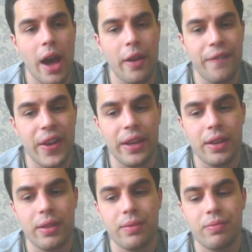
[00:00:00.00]
And I
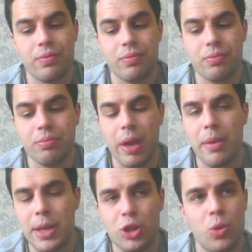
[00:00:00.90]
think
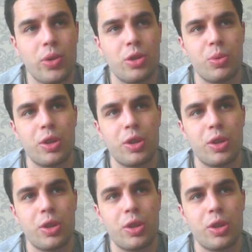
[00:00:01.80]
maybe Saunders